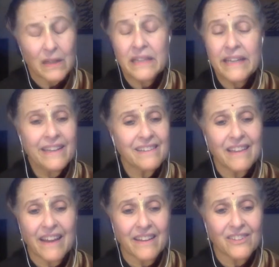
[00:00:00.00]
cleaning
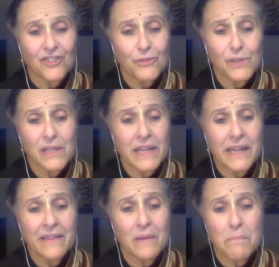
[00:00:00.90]
lady. She was
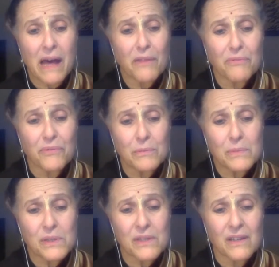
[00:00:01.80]
cleaning the
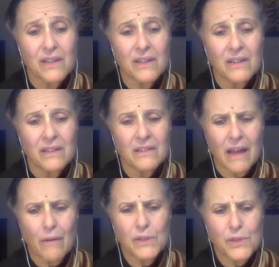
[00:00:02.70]
bathrooms.
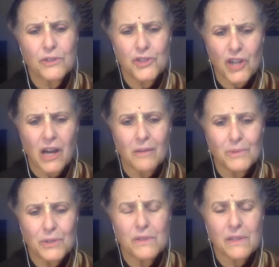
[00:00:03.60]
That was her
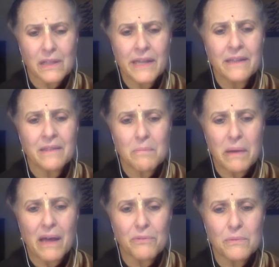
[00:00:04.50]
job. She was cleaning the
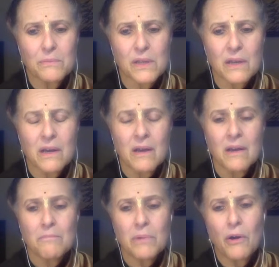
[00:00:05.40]
bathrooms,
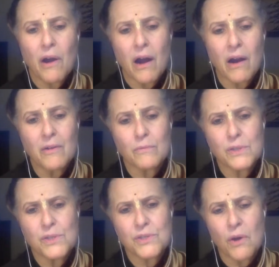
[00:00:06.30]
but her heart
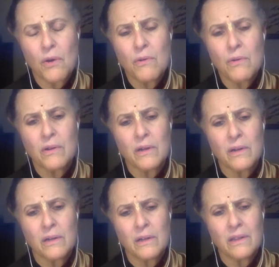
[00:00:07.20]
was so
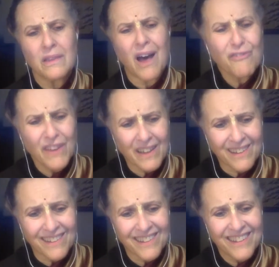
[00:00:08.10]

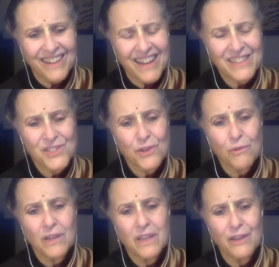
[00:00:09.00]
loving and
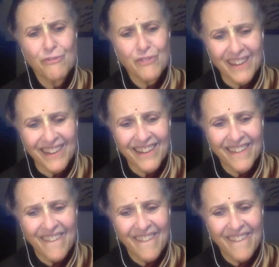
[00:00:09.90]
so giving